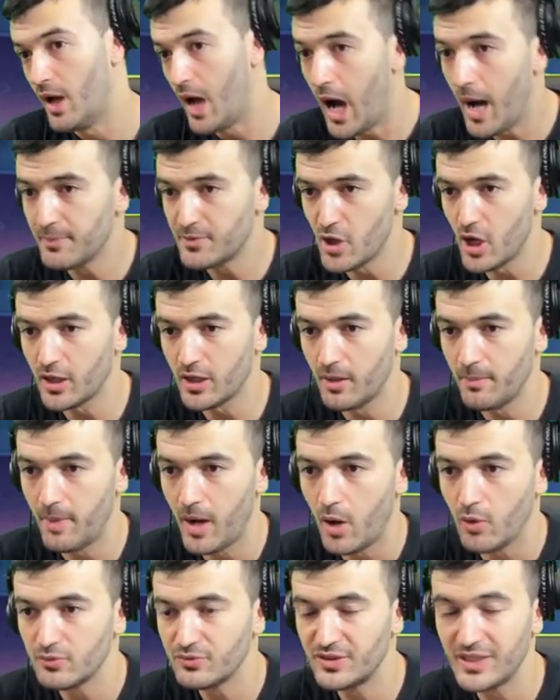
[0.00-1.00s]
I'm talking
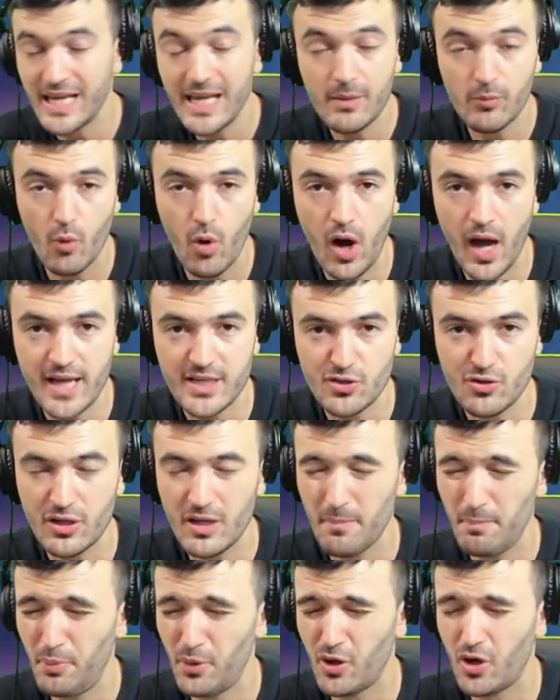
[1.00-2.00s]
about team-wise. You
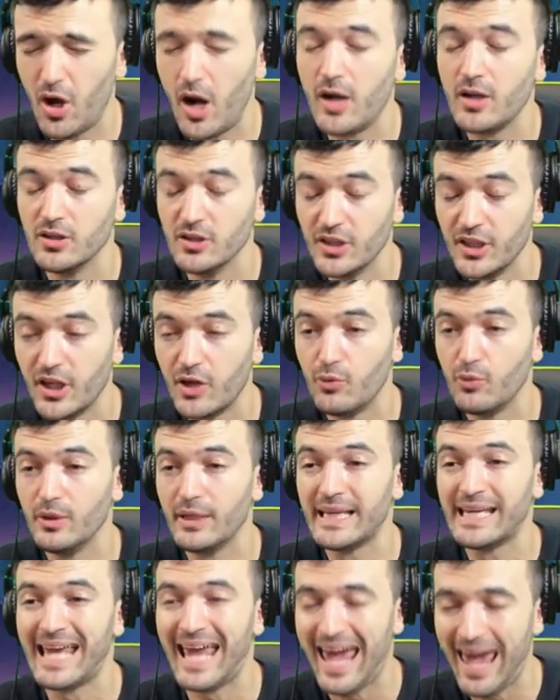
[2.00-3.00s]
can put her on
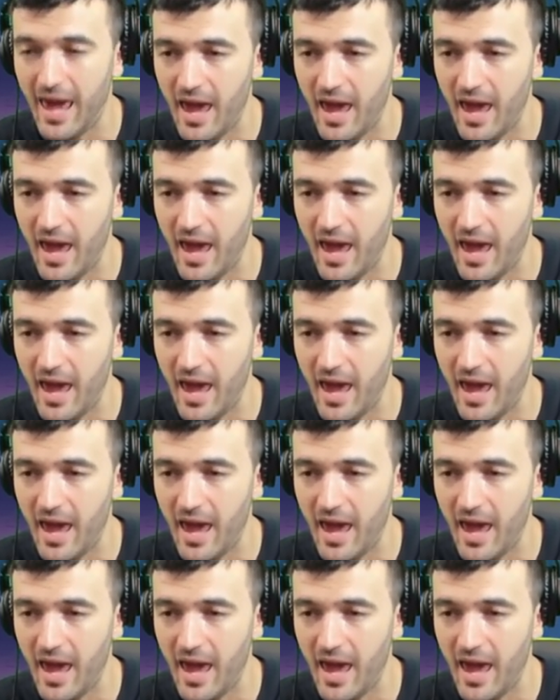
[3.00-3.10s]
literally